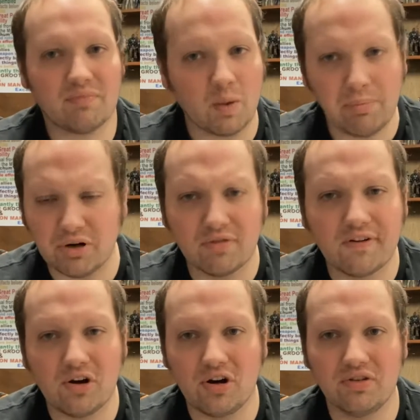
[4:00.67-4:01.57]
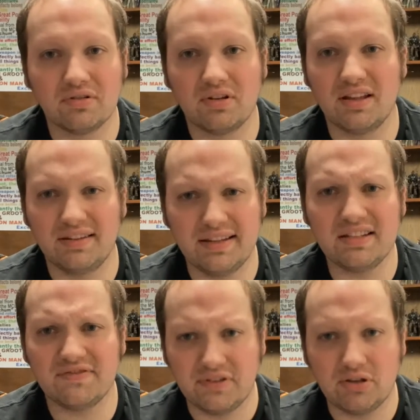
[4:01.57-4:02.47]
But overall, this
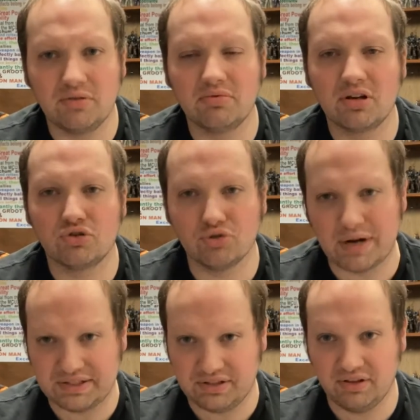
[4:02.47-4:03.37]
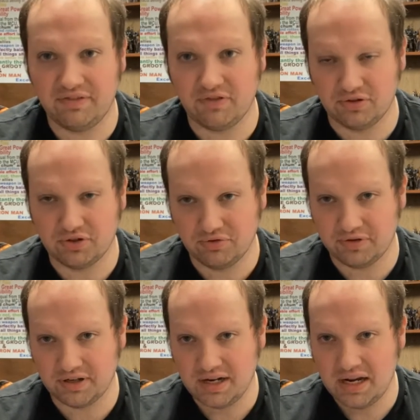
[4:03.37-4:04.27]
film drastically falls
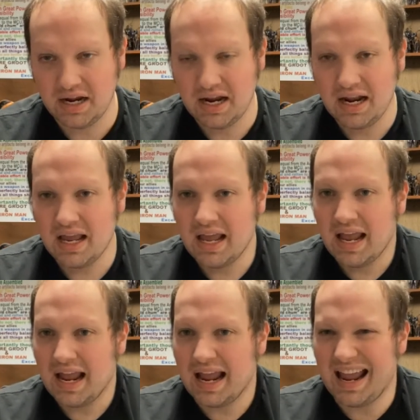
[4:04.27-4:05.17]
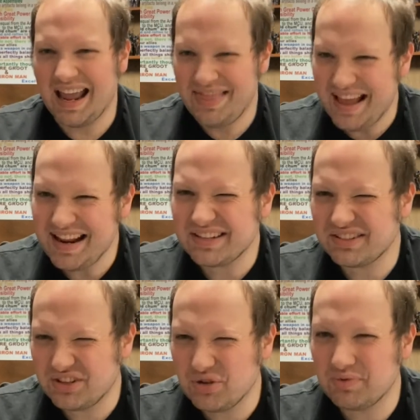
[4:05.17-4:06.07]
short. And that has to
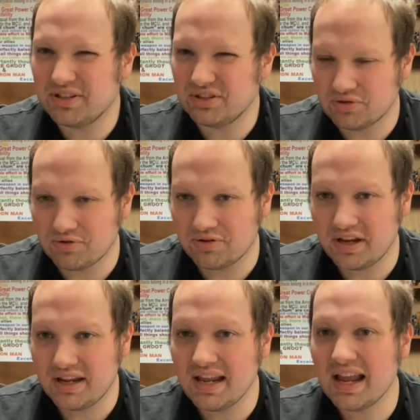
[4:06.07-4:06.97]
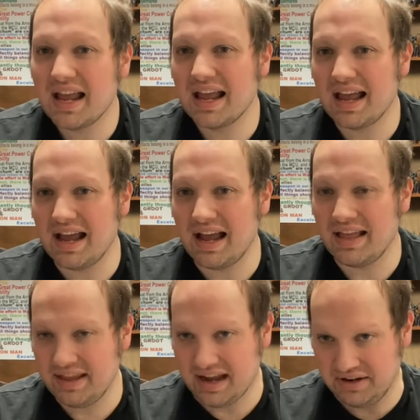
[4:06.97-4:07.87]
do with the story and
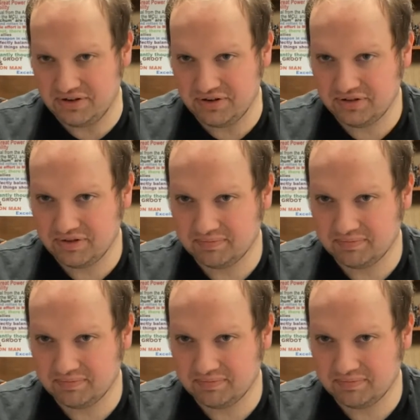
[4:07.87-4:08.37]
the actors.